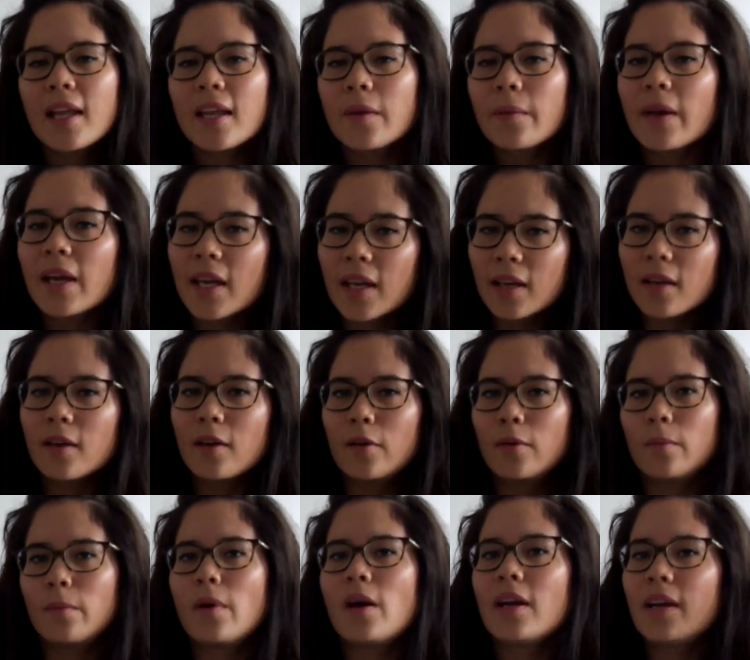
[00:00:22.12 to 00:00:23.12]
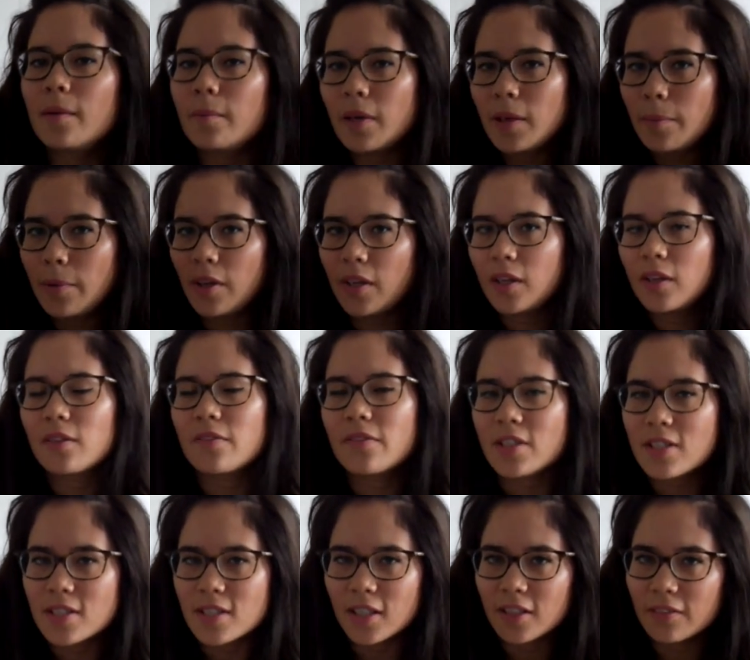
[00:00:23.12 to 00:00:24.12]
anyway, why am I putting off
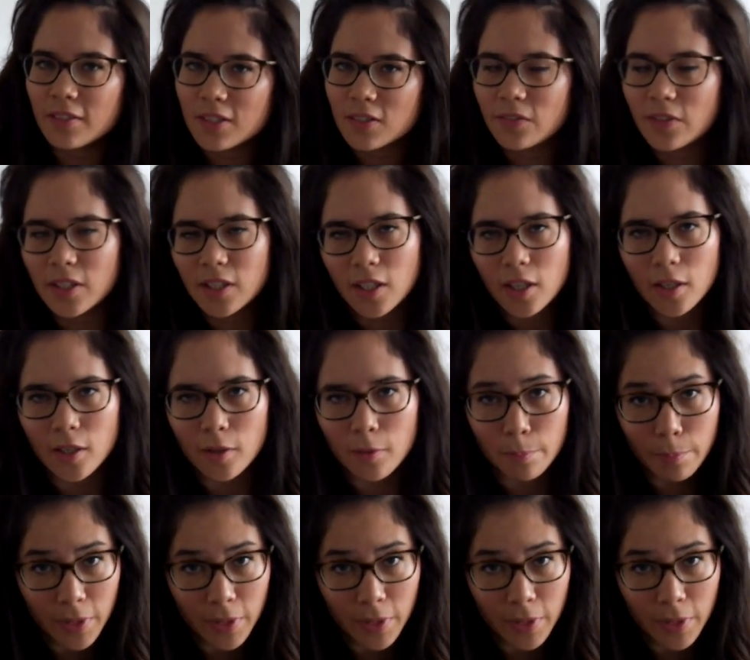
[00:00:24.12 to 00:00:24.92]
the start of this video?